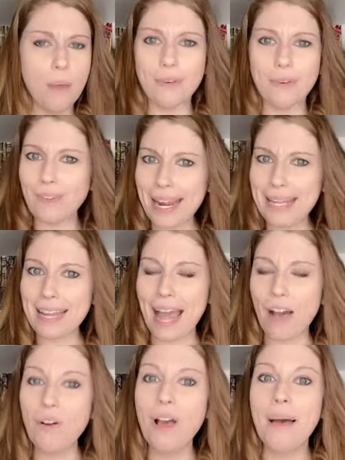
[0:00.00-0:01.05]
but right
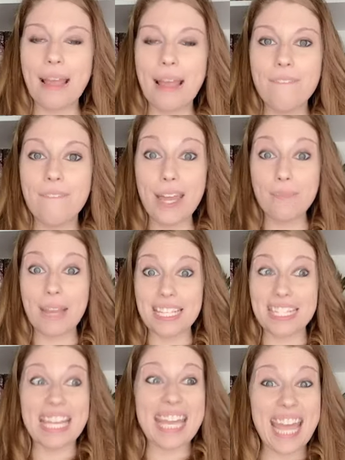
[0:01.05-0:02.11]
now my fan base